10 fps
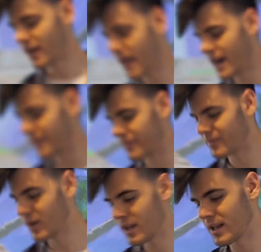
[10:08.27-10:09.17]
All right.
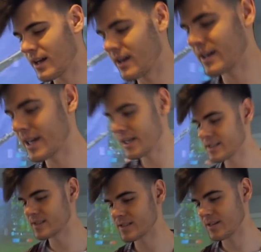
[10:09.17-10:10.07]
Well, I
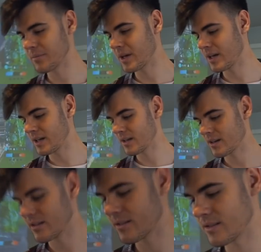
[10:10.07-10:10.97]
guess I'm getting
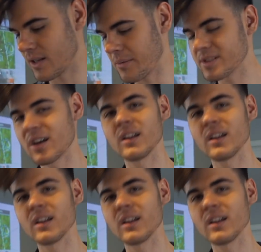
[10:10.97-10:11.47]
Amazon